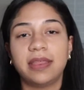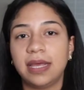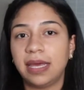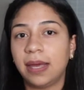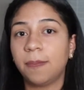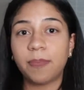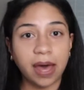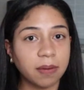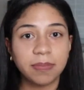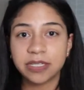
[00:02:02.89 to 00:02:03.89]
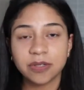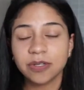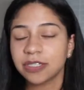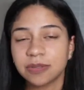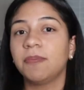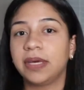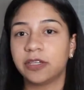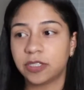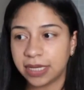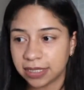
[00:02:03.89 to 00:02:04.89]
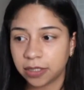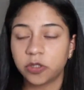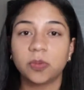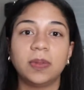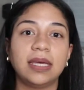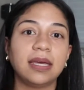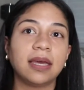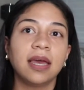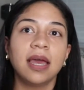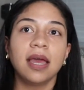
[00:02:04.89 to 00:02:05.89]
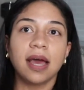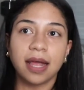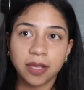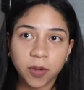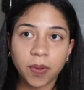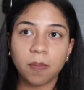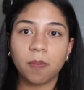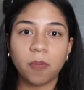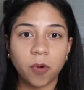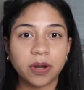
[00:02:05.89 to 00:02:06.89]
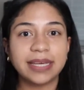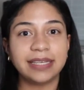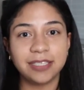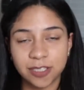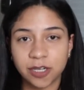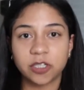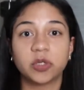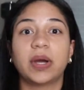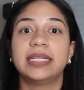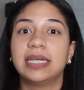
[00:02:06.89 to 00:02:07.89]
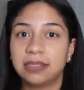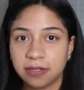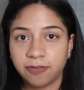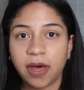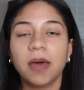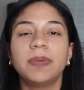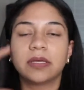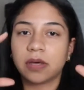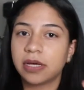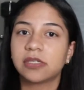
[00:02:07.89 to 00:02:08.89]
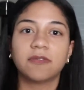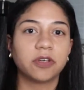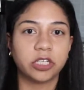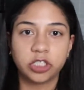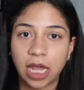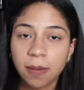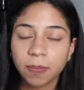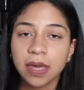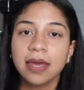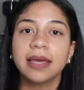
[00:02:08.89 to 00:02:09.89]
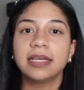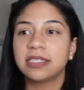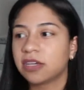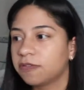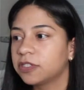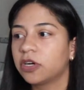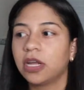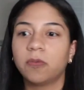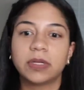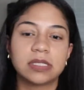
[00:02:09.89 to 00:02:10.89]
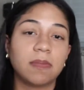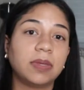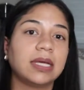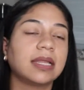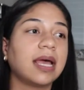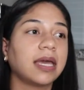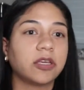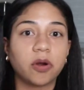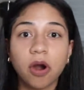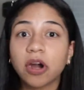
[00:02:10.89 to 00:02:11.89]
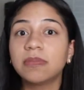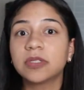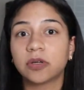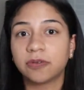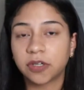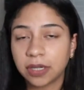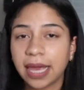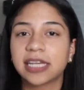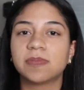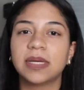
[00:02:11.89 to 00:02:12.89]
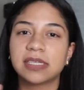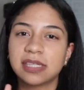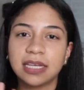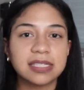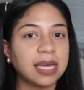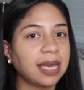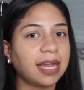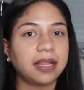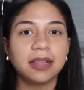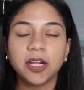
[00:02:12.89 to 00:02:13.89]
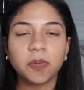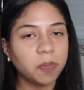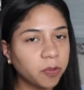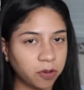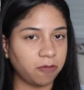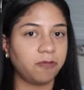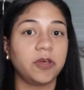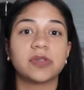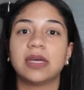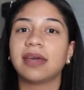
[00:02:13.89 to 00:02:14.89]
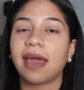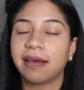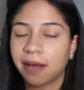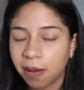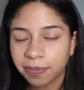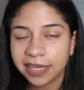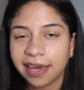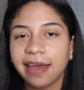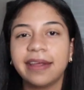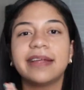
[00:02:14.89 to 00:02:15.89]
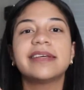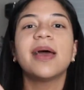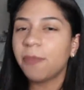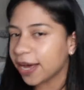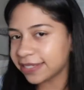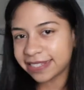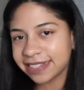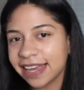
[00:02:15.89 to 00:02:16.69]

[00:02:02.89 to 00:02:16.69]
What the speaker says: the back muscles because they tend to be a little bit more easier to identify because of their shape, instead of starting with something like your arms or your legs, because things can get a little bit more confusing and complicated. But